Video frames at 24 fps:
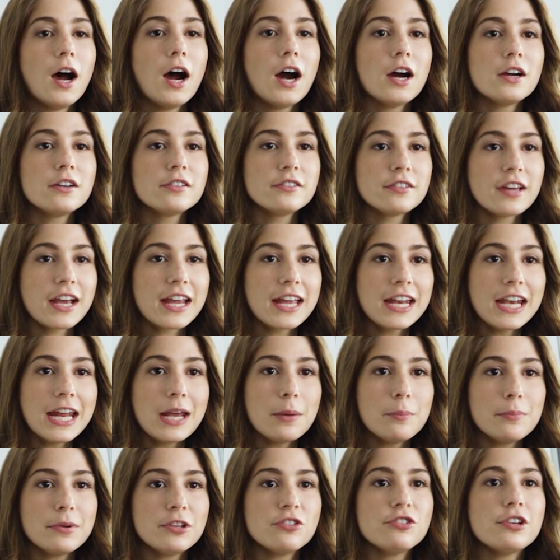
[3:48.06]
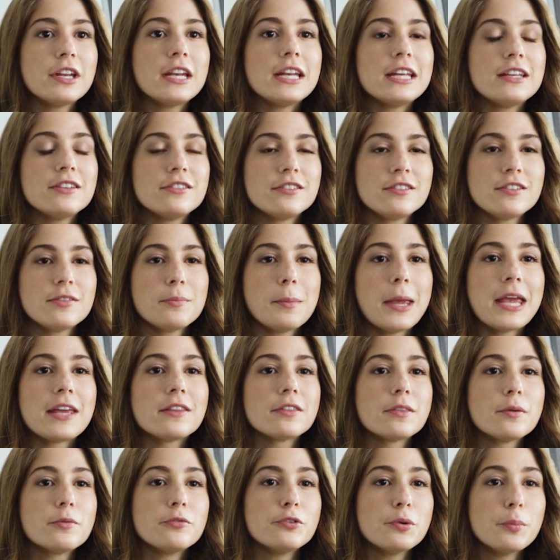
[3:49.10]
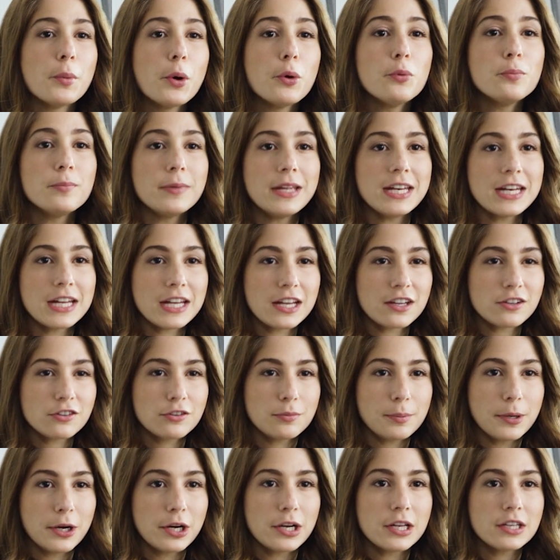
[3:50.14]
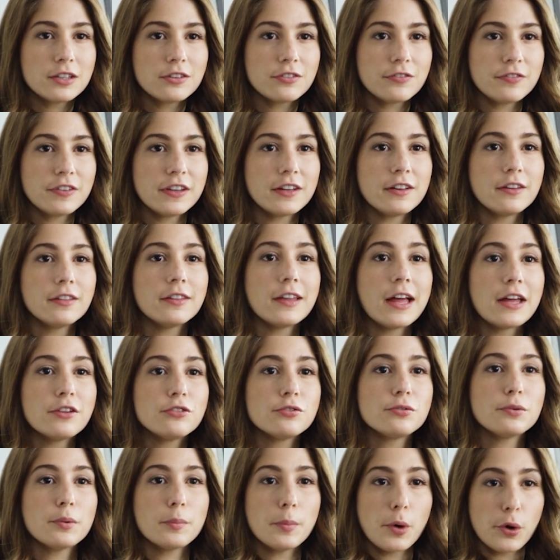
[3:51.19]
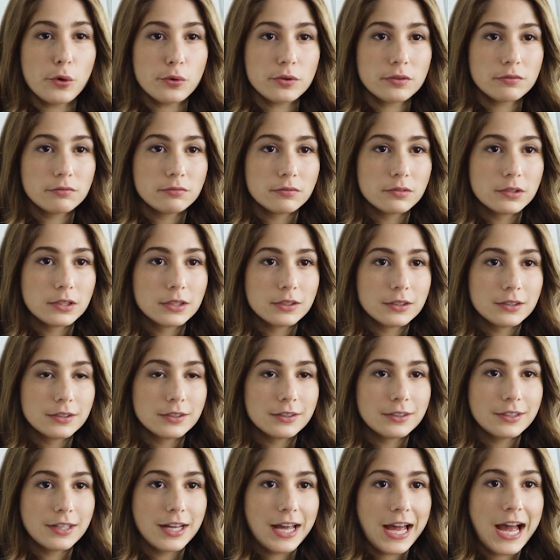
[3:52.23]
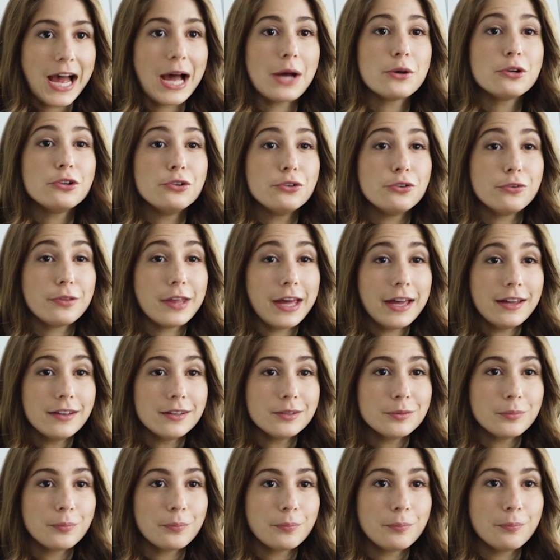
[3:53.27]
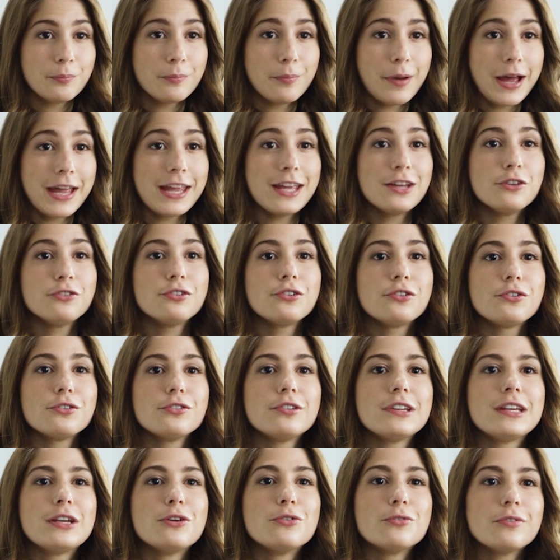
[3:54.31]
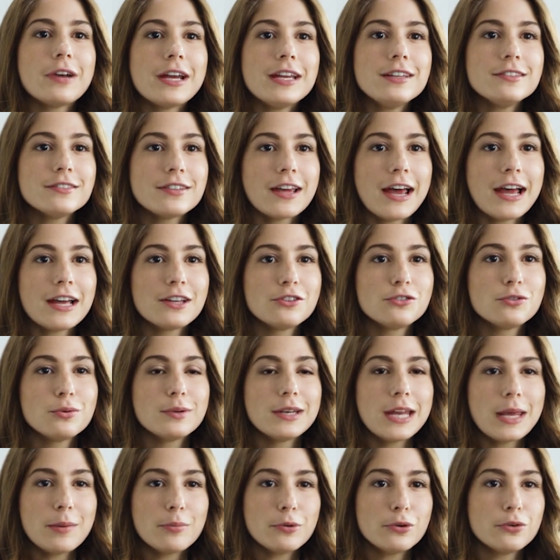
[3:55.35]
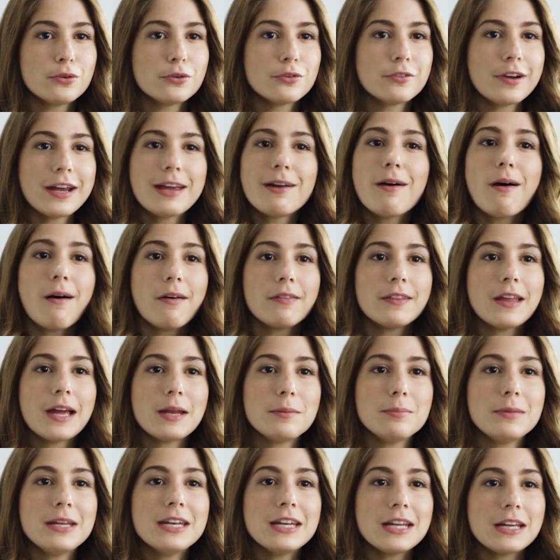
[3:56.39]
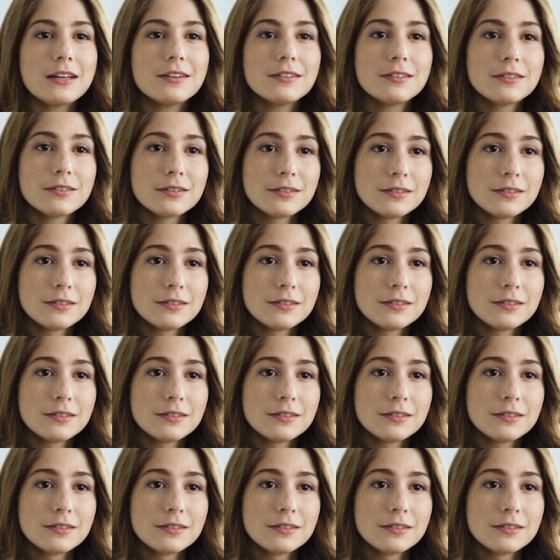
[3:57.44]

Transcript: Our second ambition is to make the remote meeting experience feel less remote. How do you do that? By introducing great tech to enable great online meetings.